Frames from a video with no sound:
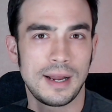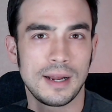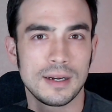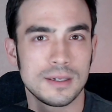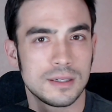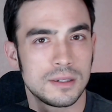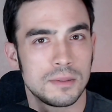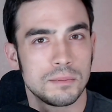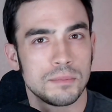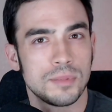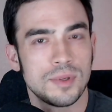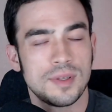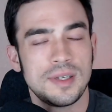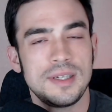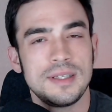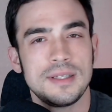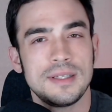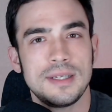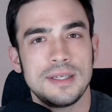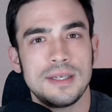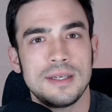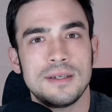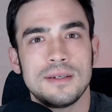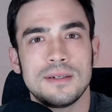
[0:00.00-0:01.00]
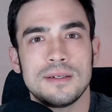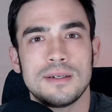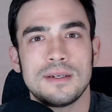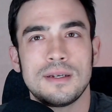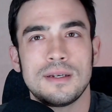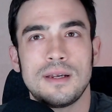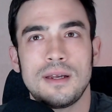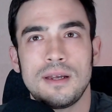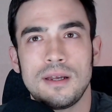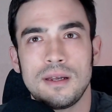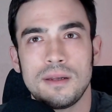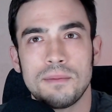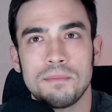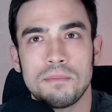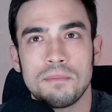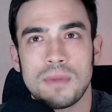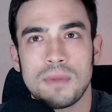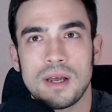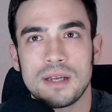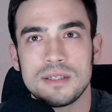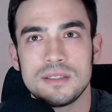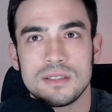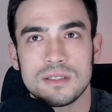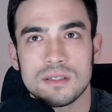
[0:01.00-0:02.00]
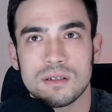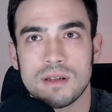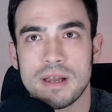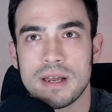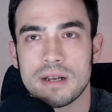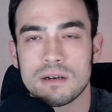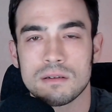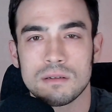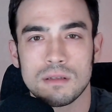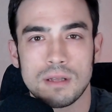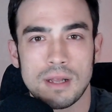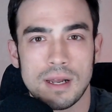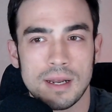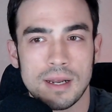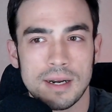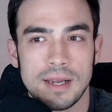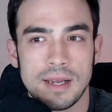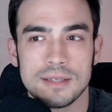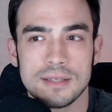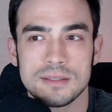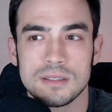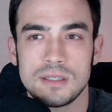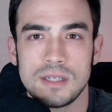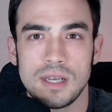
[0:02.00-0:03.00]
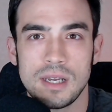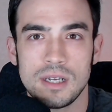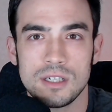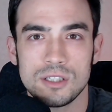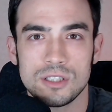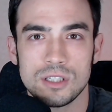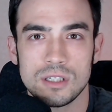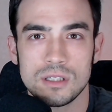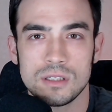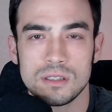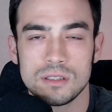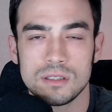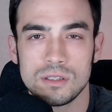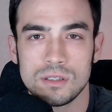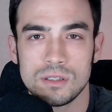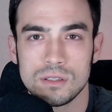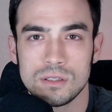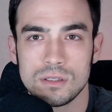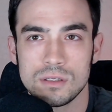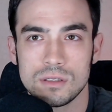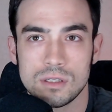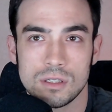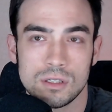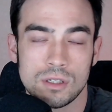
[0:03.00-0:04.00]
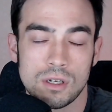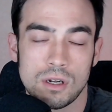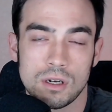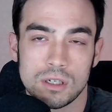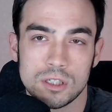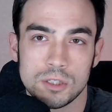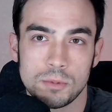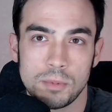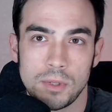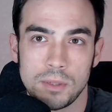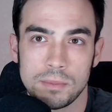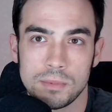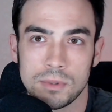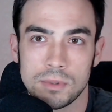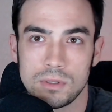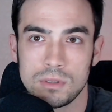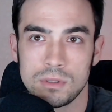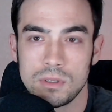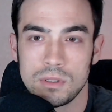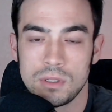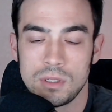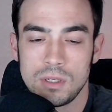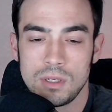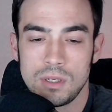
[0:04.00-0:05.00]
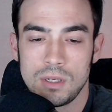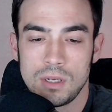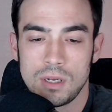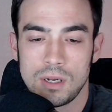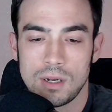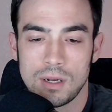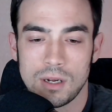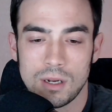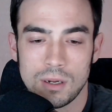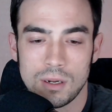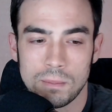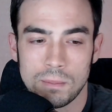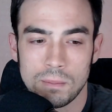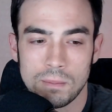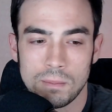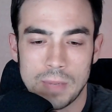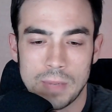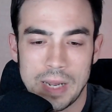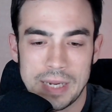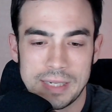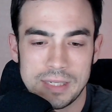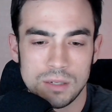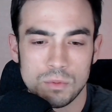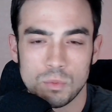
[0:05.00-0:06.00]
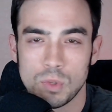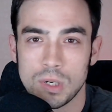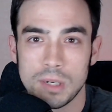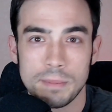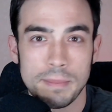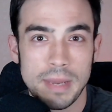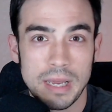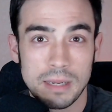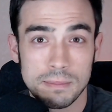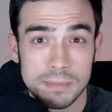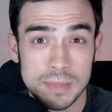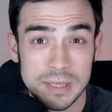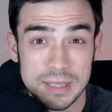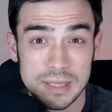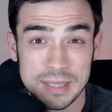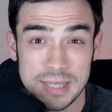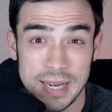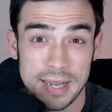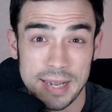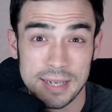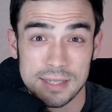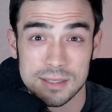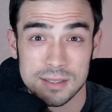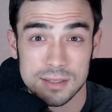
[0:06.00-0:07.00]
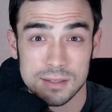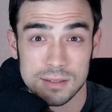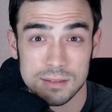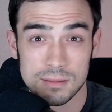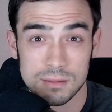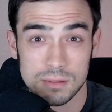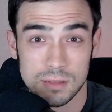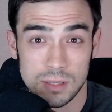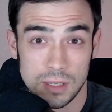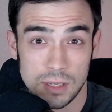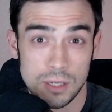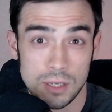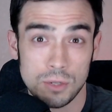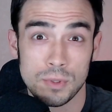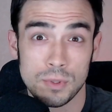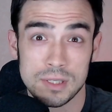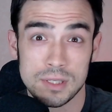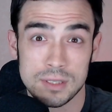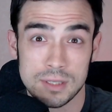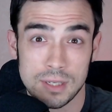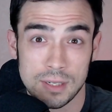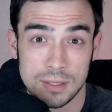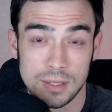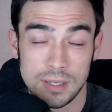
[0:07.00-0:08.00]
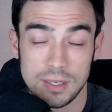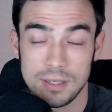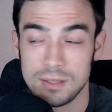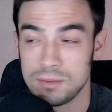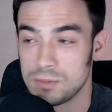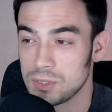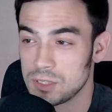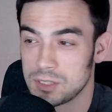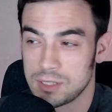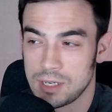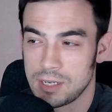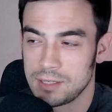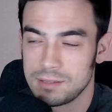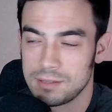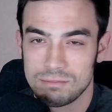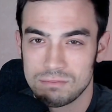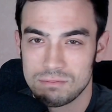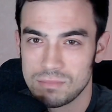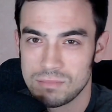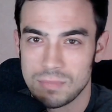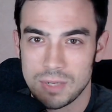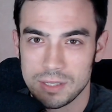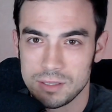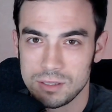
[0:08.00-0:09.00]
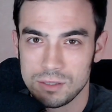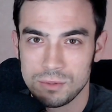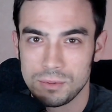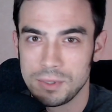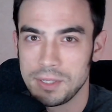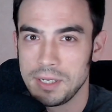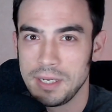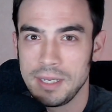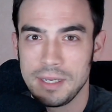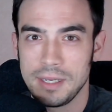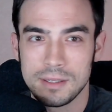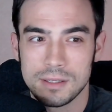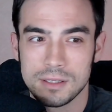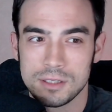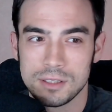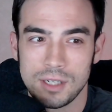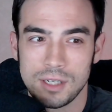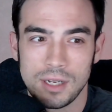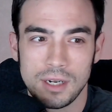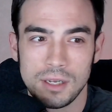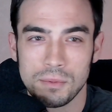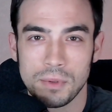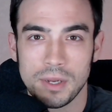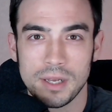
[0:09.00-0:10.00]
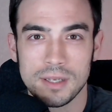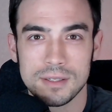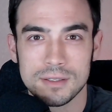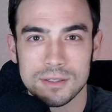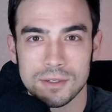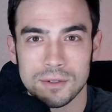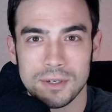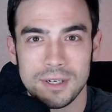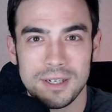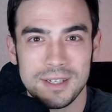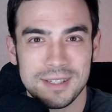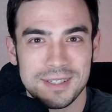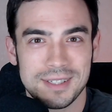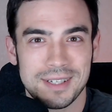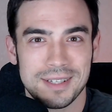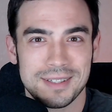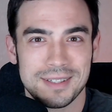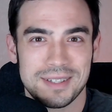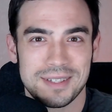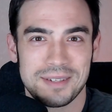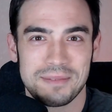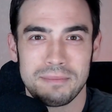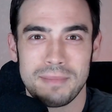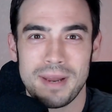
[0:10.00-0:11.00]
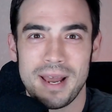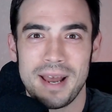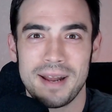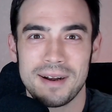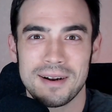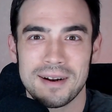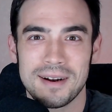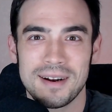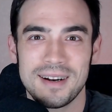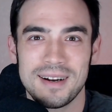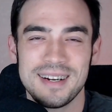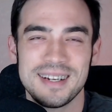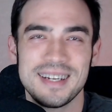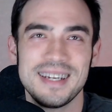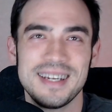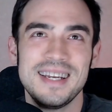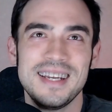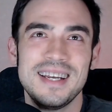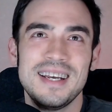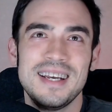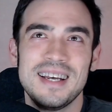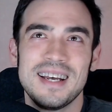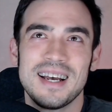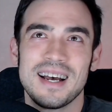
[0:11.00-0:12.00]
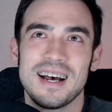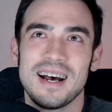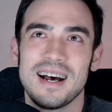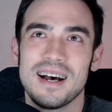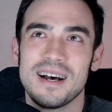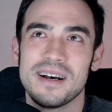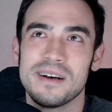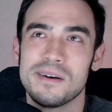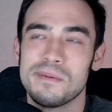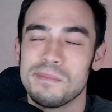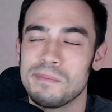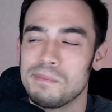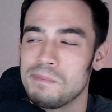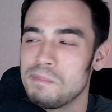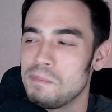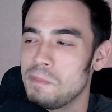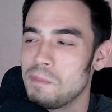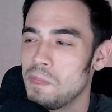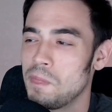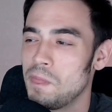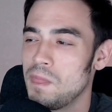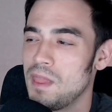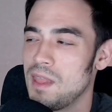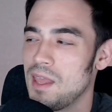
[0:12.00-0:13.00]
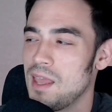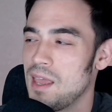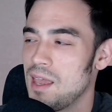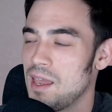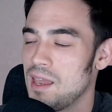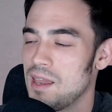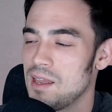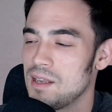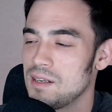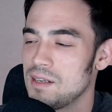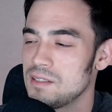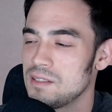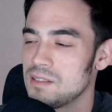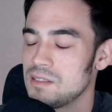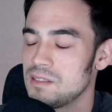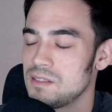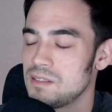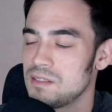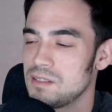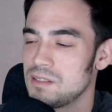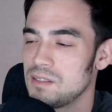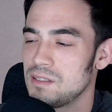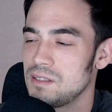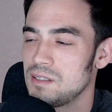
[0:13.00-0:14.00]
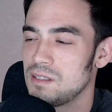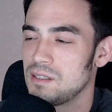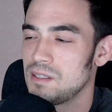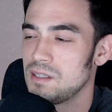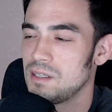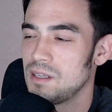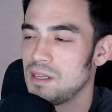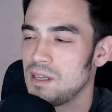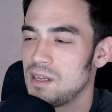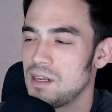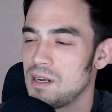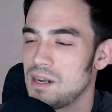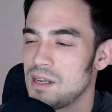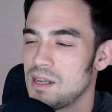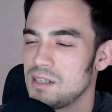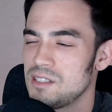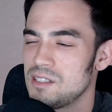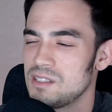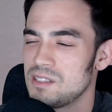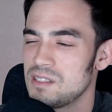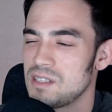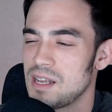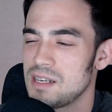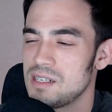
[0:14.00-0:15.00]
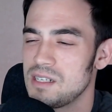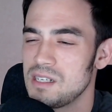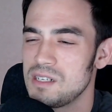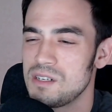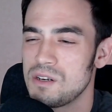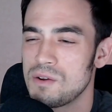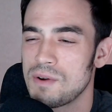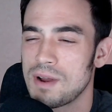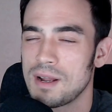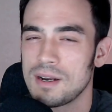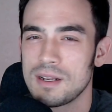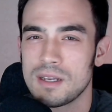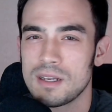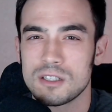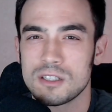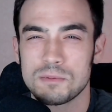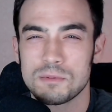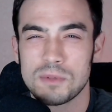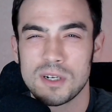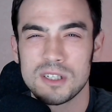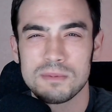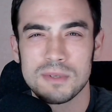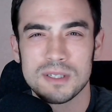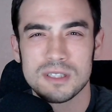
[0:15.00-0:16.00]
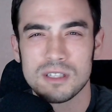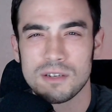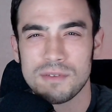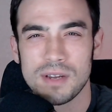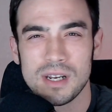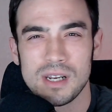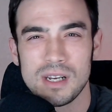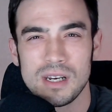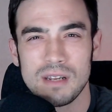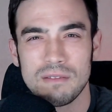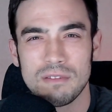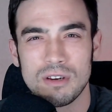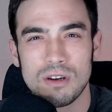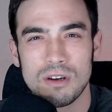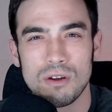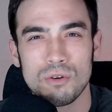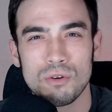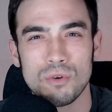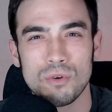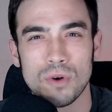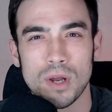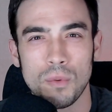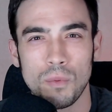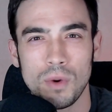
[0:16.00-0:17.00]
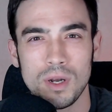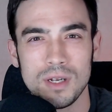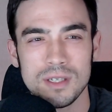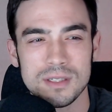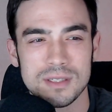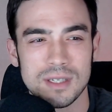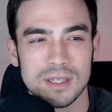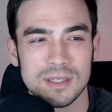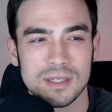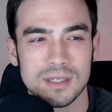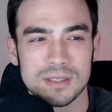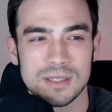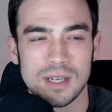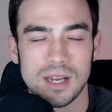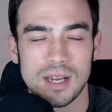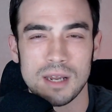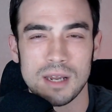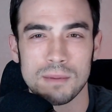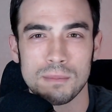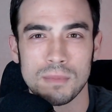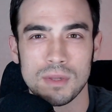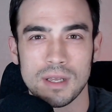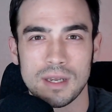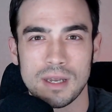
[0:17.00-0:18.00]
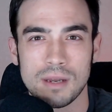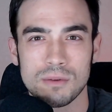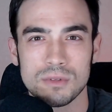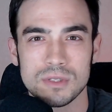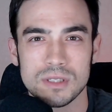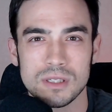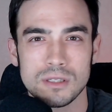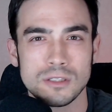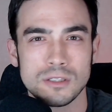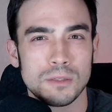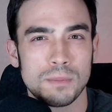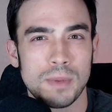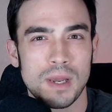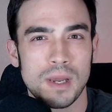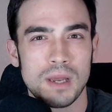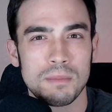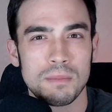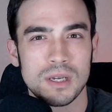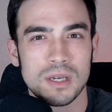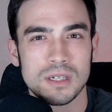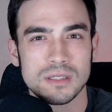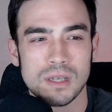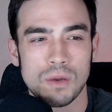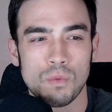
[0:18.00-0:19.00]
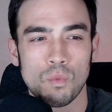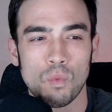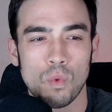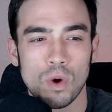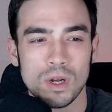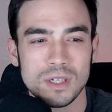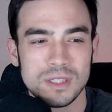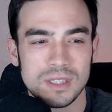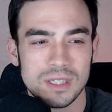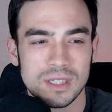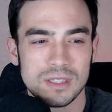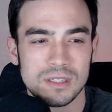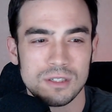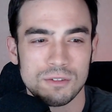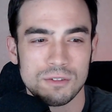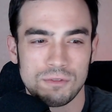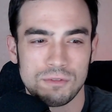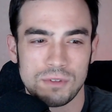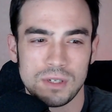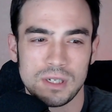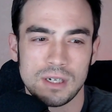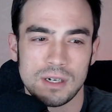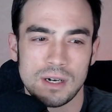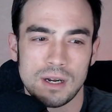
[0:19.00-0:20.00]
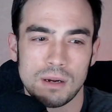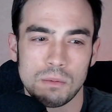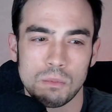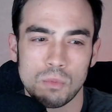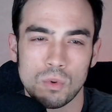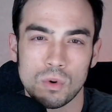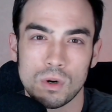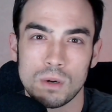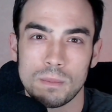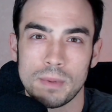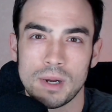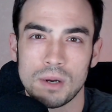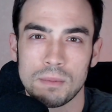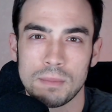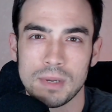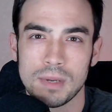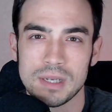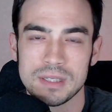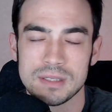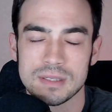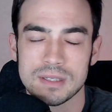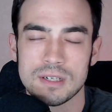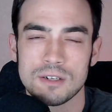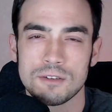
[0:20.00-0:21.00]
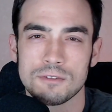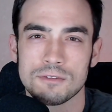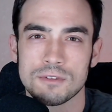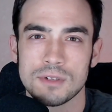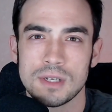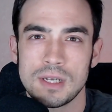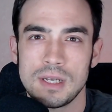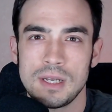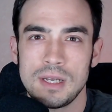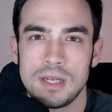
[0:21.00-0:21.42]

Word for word: not completely. Um, I still had a lot of hesitation to, to talk to people. Um, I didn't want to make mistakes linguistically, which I, I do in English anyway, so it doesn't matter. Um, and and I just I didn't know how to express myself. I didn't even know who I was at the time. Like I was in Japan because I wanted to figure out more about myself.